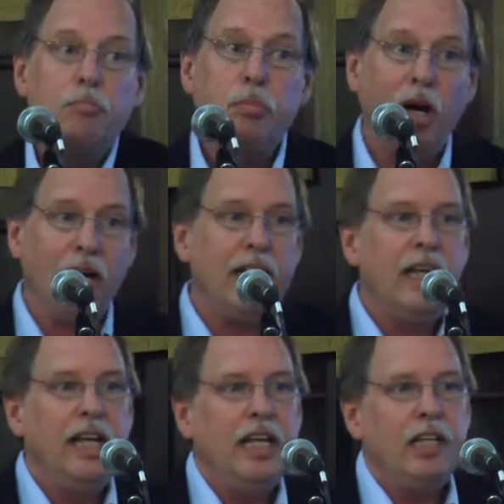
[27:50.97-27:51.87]
But
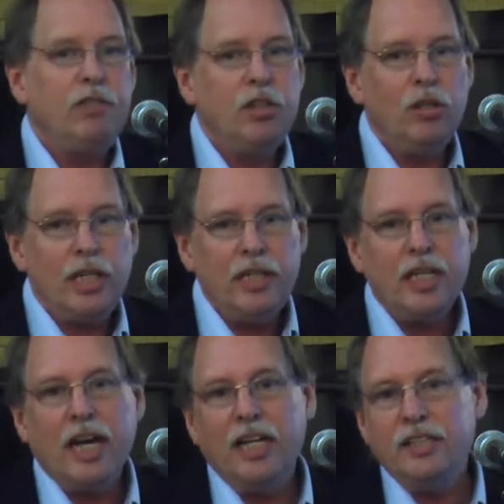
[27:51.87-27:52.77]
if you look at the
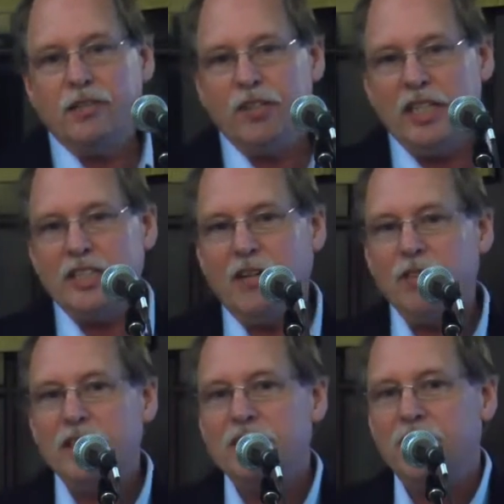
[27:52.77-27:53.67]
kinds of things I've
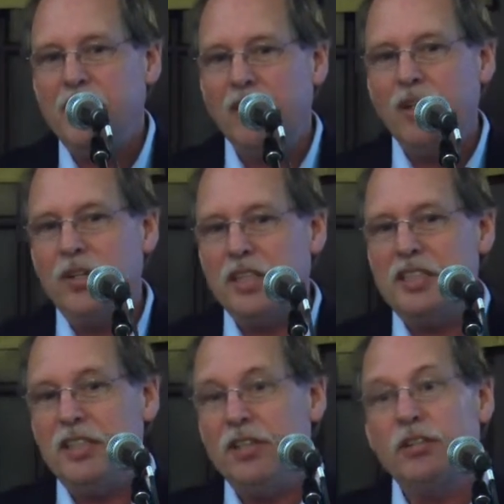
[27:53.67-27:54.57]
listed here, you can
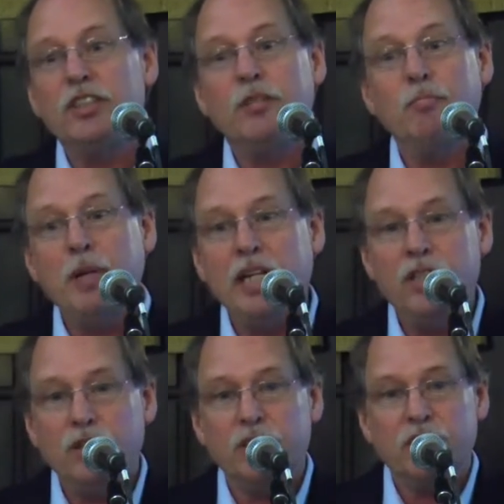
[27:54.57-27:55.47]
see that there's some
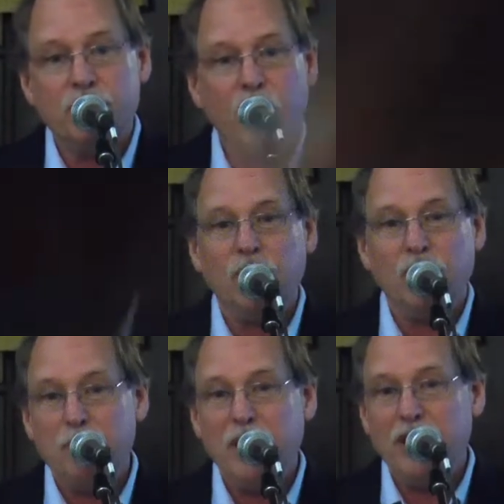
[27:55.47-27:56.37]
major structural
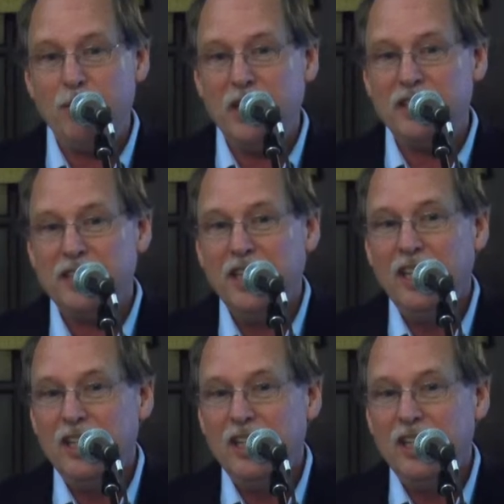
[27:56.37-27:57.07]
impediments